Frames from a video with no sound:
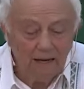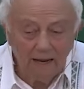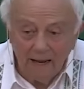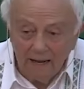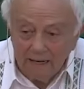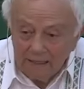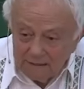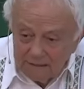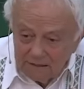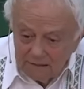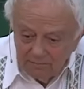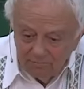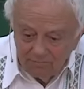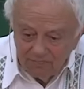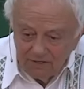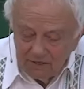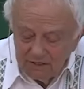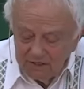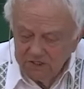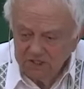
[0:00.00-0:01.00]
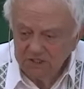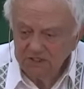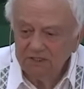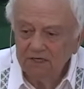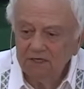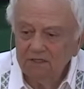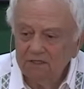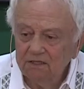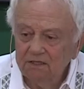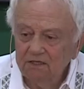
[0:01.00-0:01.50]
and
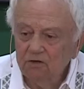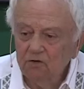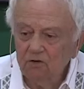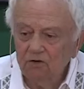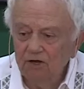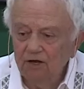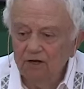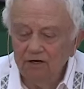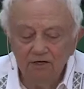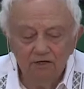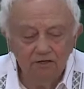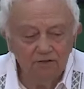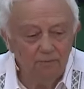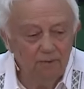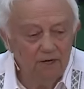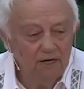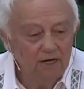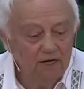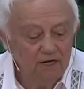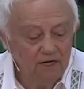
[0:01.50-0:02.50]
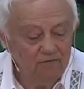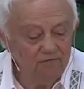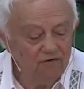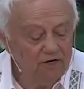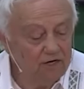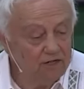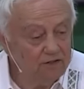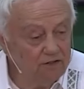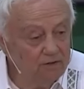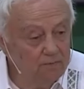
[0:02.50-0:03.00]
reset the organism
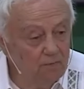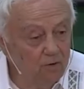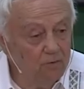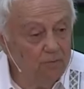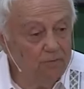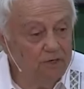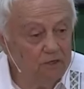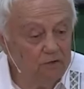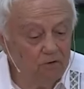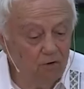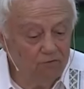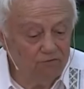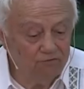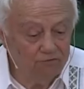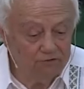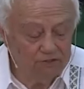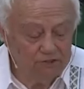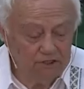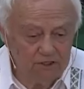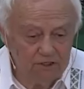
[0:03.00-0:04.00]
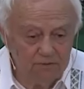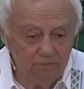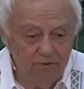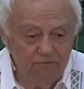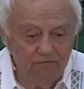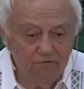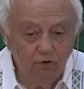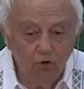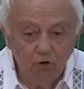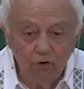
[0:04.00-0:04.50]
even at the moment of just
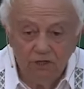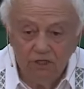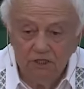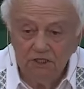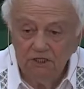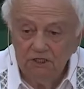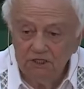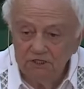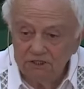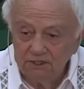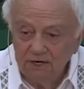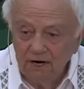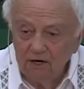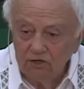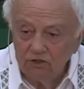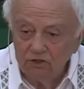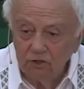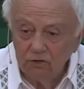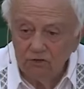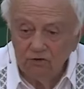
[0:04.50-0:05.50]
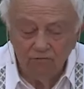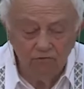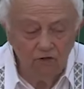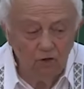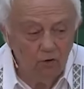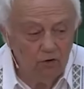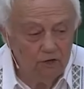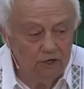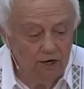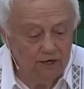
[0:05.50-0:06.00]
before the destruction of the
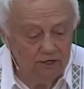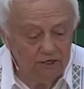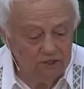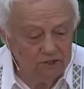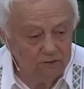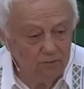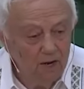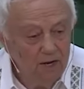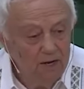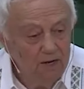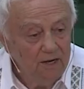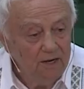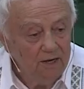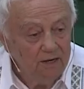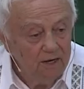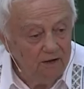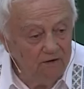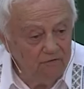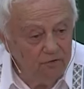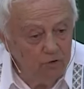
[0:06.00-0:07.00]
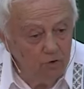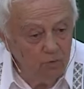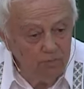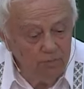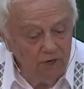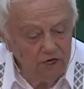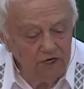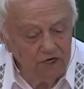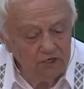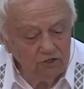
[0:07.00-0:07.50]
organism, if you
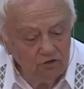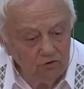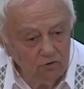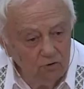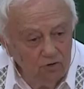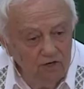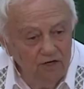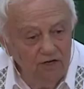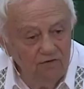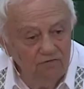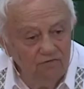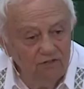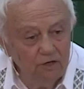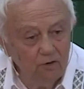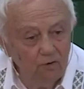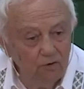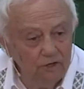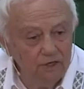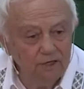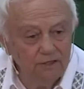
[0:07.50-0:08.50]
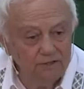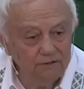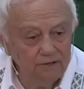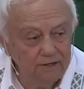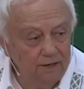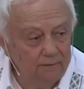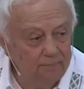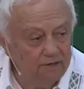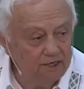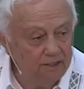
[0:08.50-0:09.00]
manage to give the correct
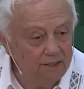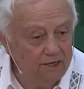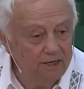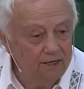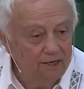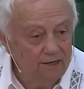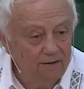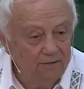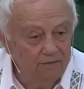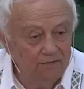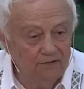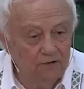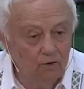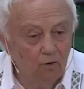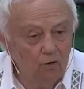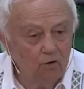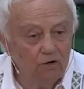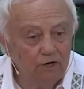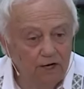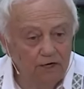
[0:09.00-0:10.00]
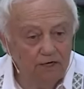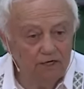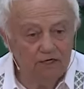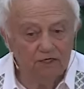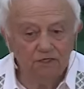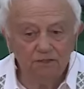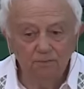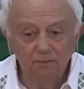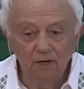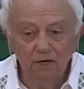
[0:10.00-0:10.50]
remedy, the
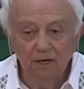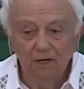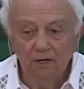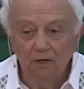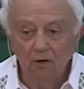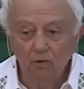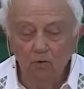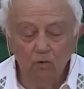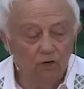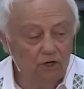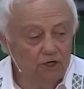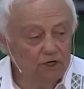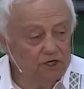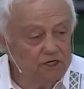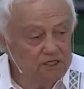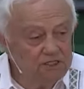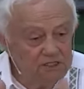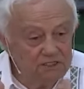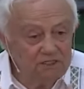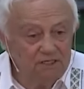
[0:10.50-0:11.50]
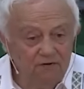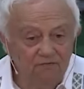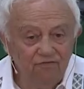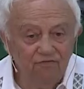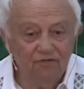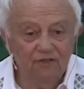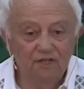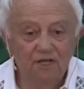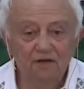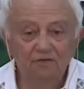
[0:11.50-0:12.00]
organism will
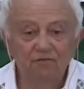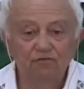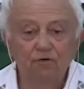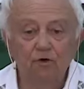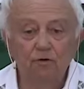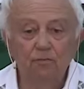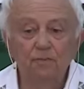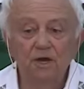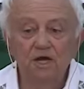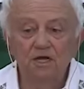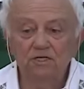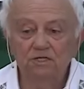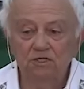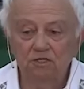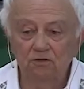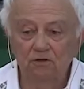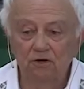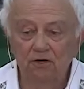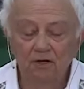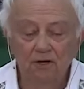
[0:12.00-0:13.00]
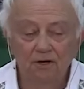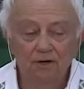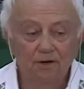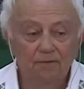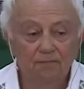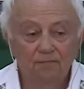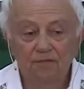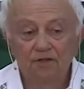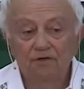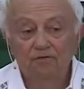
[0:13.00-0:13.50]
receive the information,
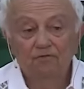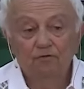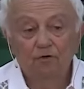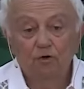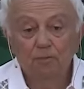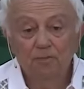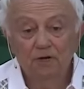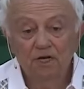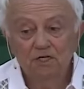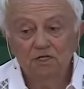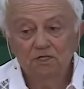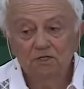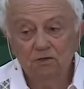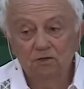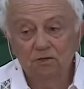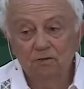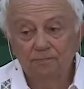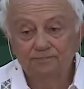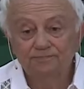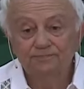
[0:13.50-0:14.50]
the information